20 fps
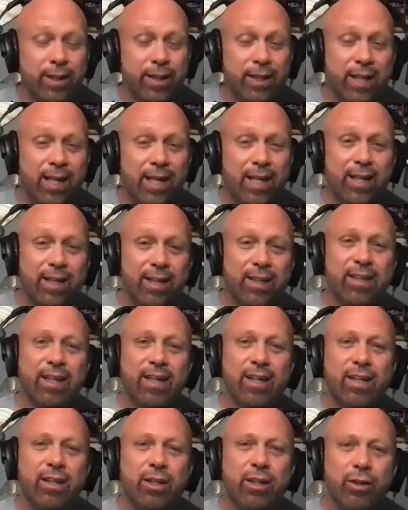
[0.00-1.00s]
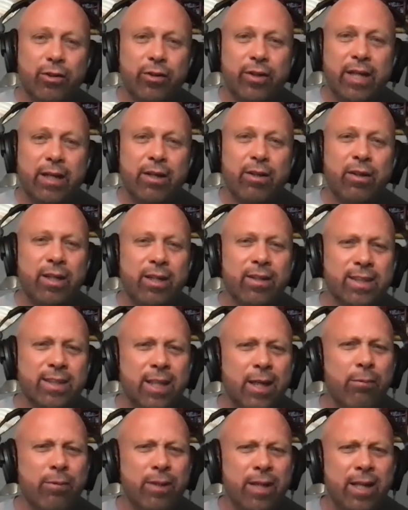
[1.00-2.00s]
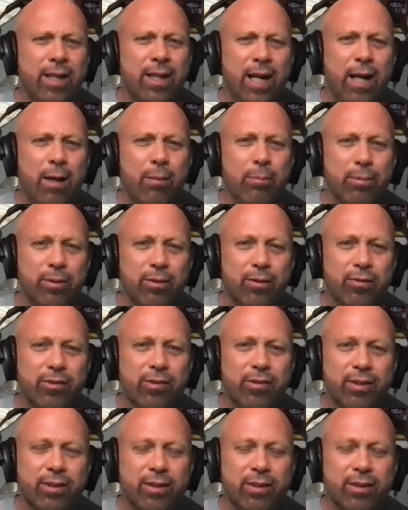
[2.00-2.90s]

gay that, you know, that the same thing happens.